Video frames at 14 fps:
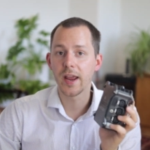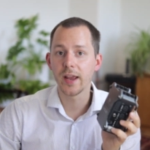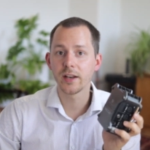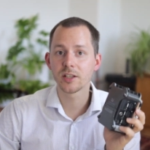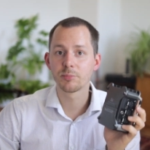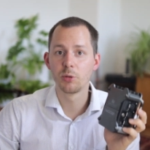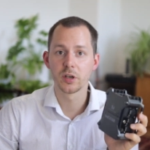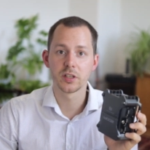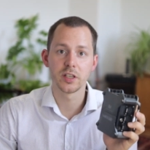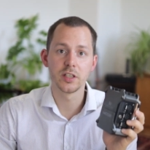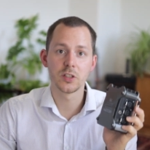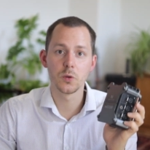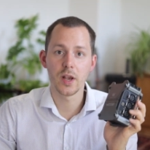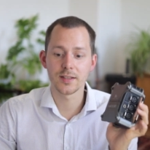and put it
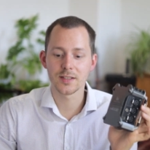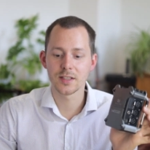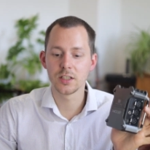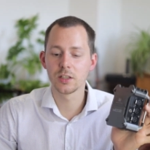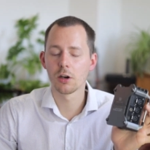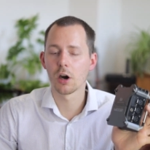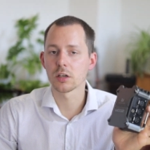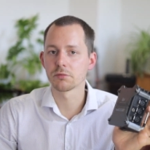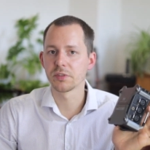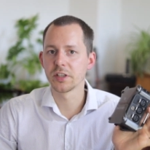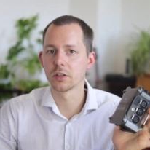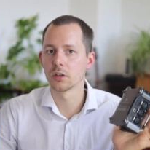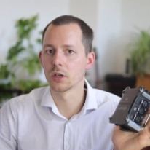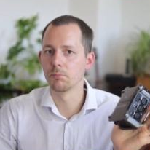into SD card
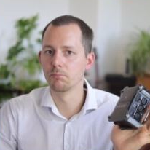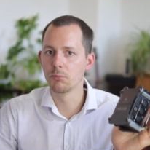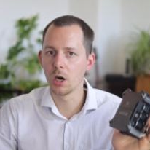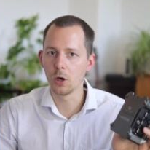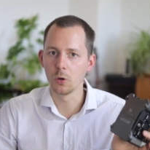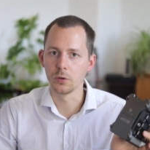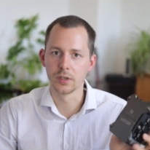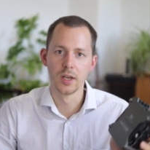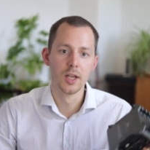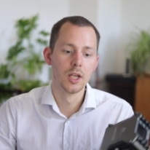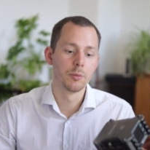reader mode,